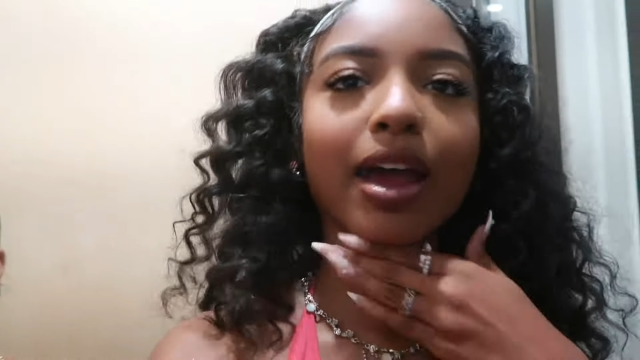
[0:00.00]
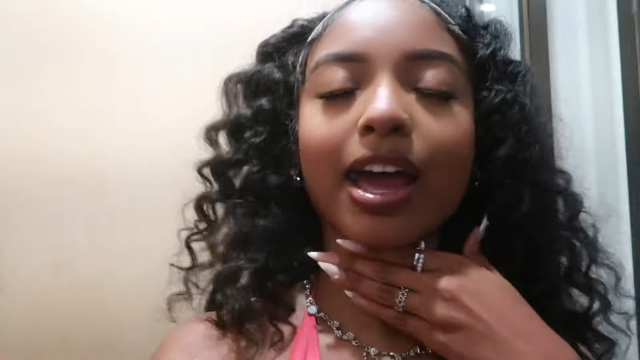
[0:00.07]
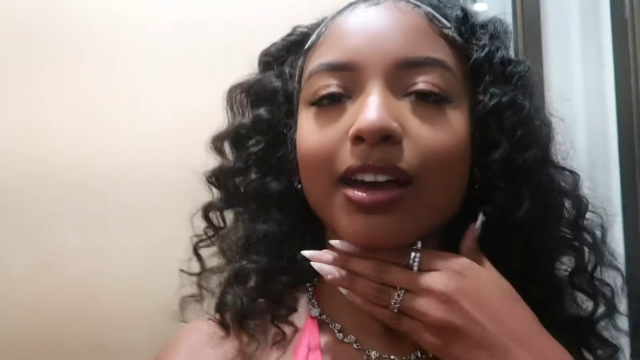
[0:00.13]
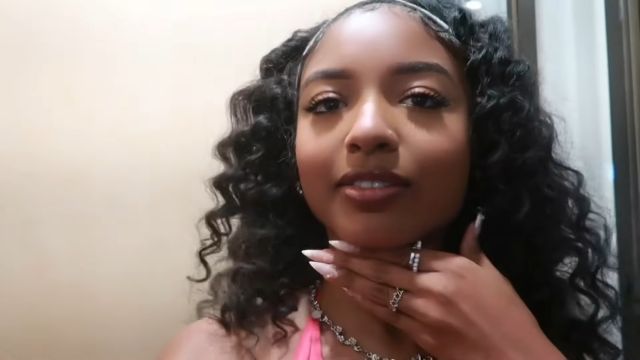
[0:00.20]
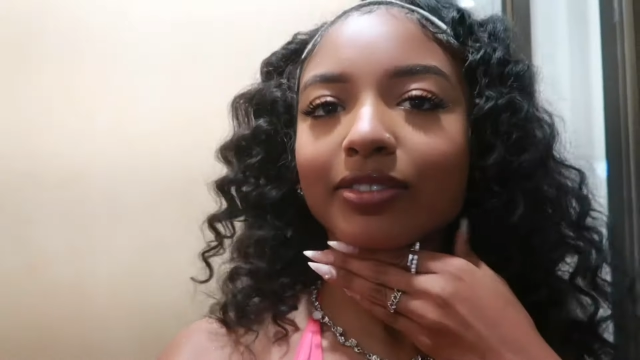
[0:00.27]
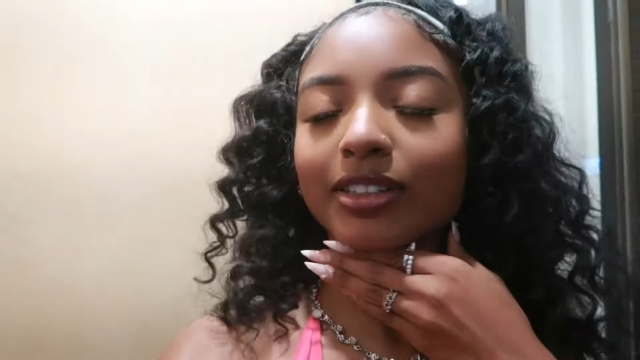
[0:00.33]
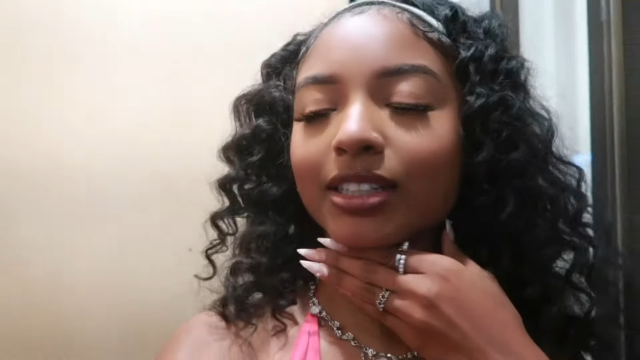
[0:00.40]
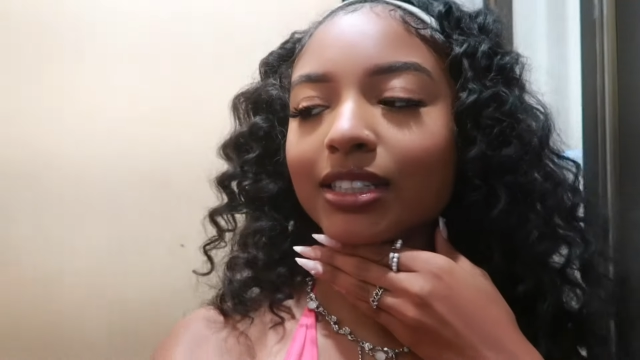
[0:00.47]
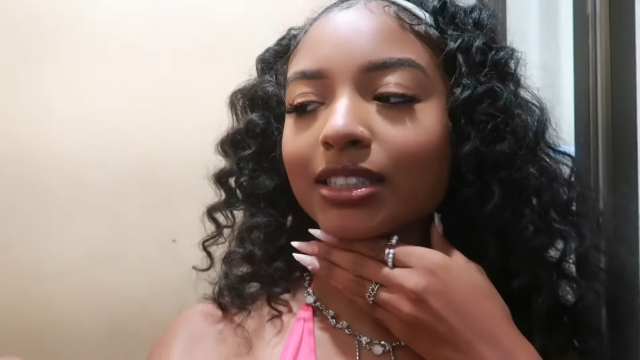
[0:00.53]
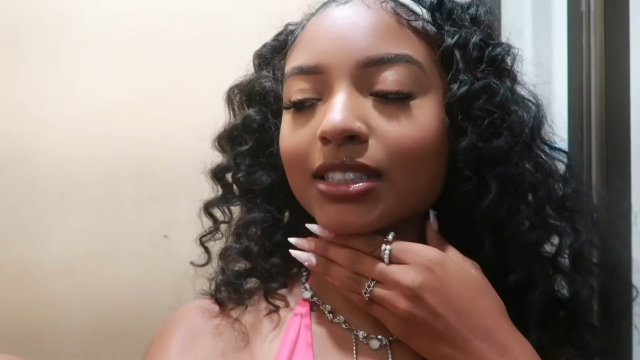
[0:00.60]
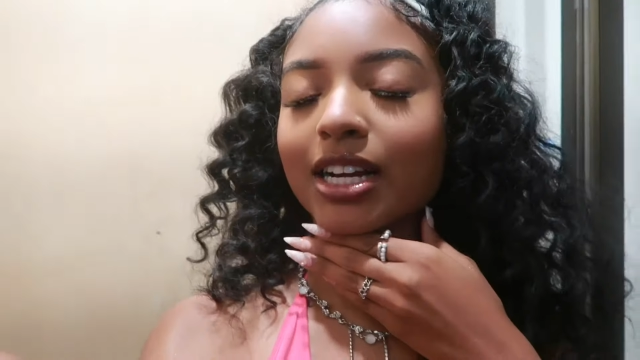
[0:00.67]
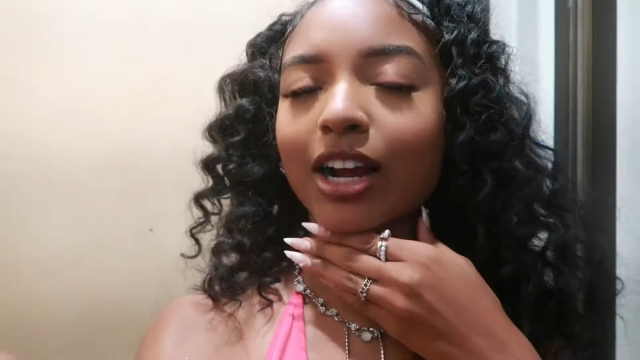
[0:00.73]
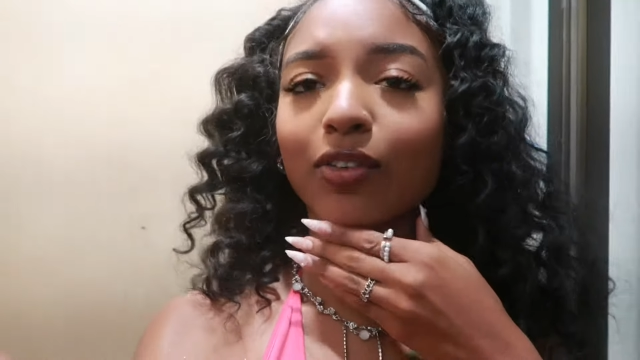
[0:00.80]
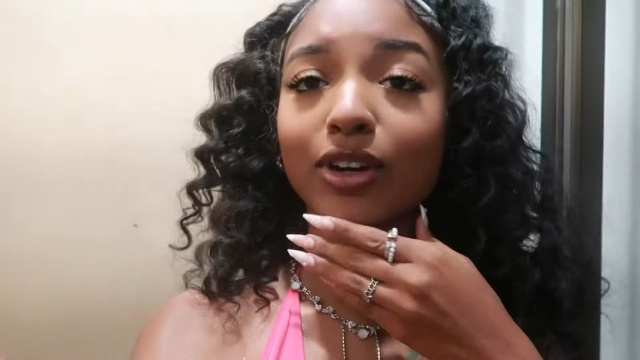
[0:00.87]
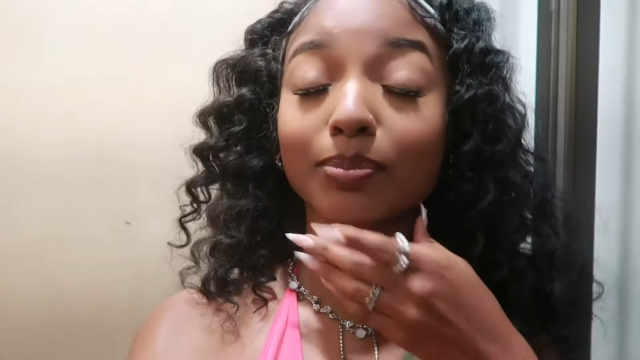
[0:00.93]
I
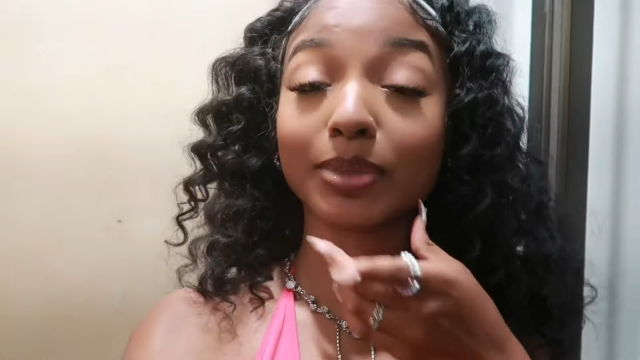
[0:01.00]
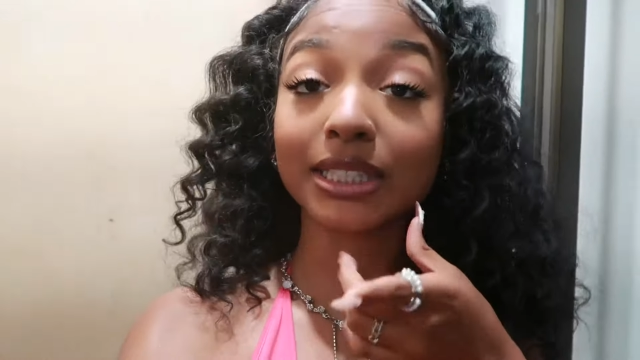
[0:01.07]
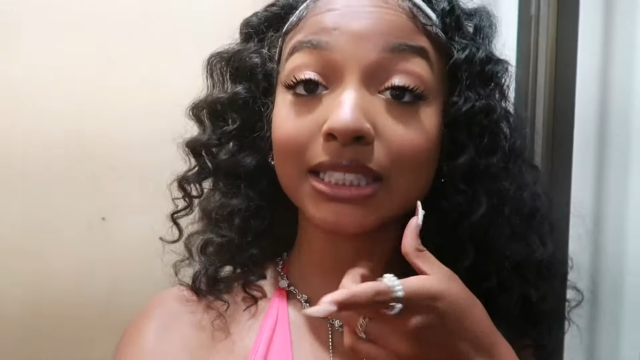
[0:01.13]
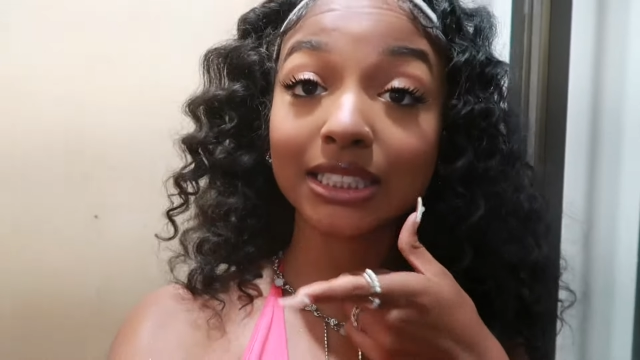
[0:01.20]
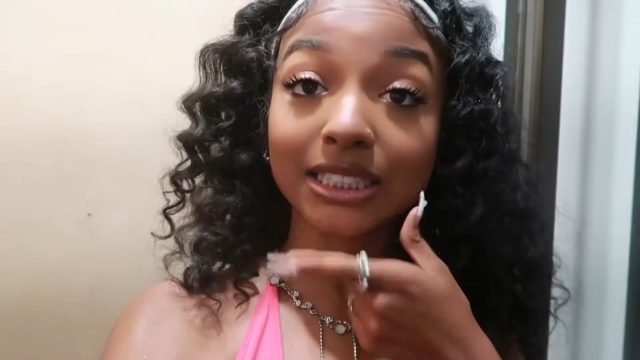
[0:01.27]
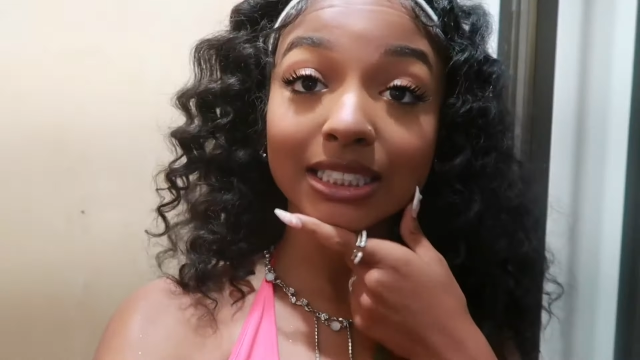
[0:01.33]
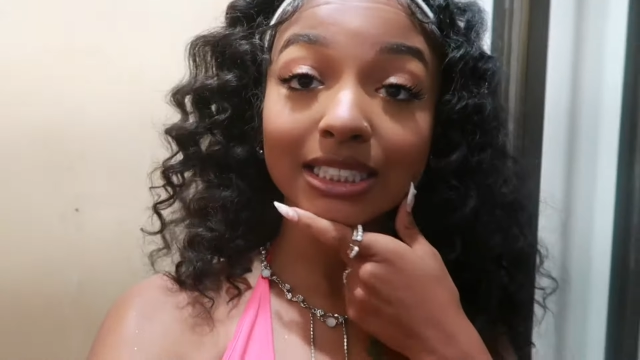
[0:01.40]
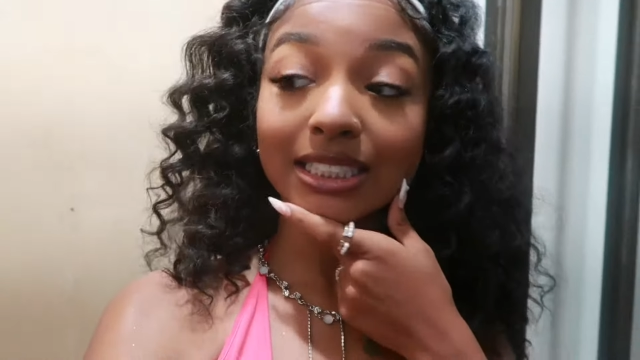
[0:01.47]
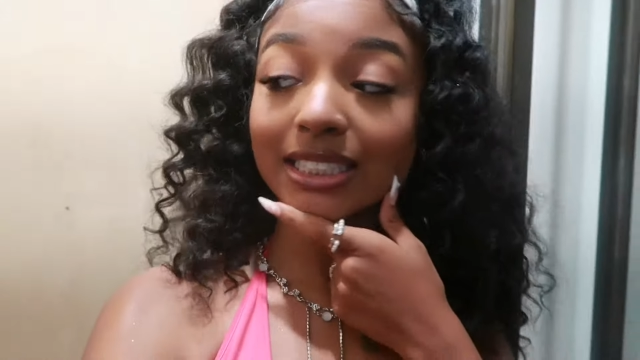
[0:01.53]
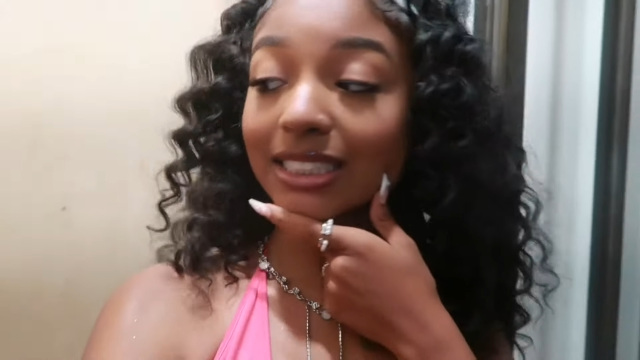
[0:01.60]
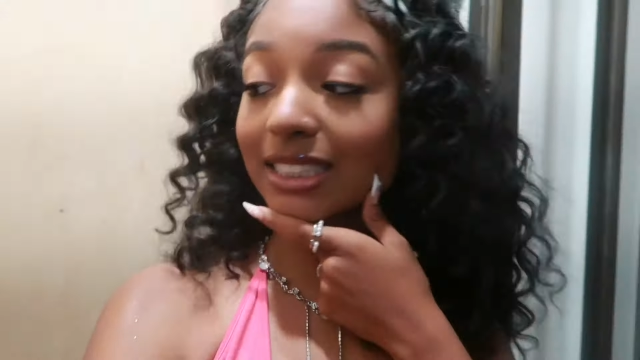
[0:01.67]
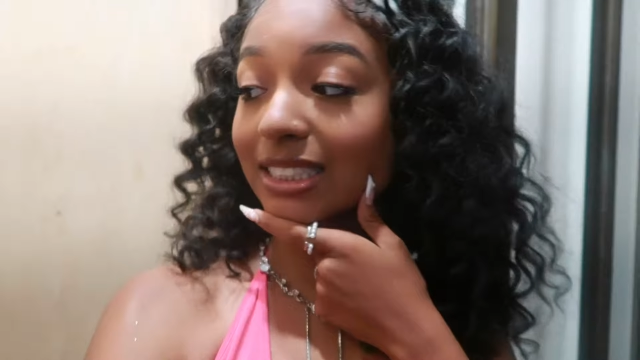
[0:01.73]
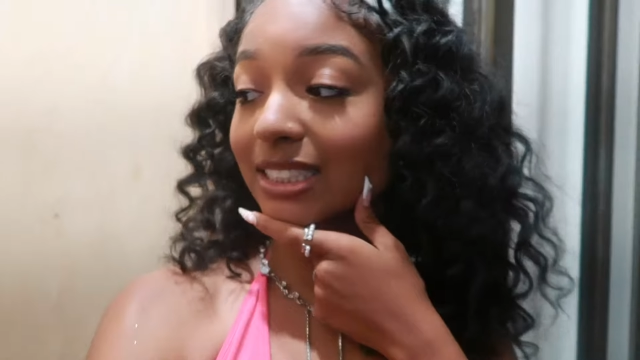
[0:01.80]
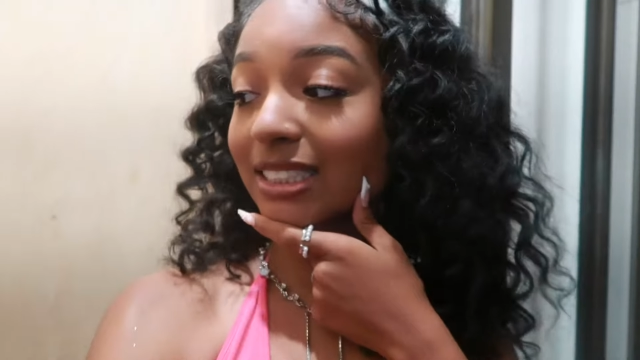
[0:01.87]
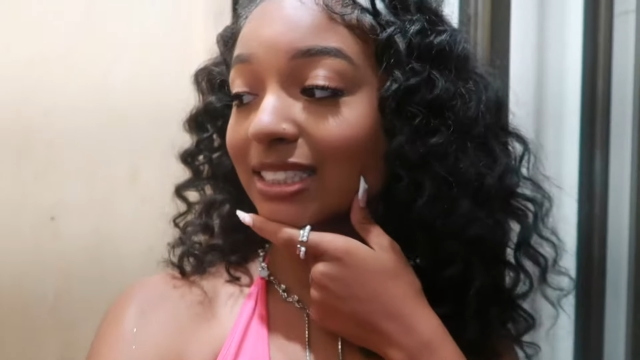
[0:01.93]
have, I run
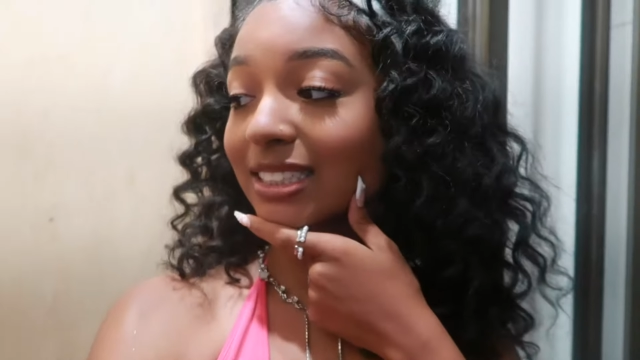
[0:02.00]
businesses.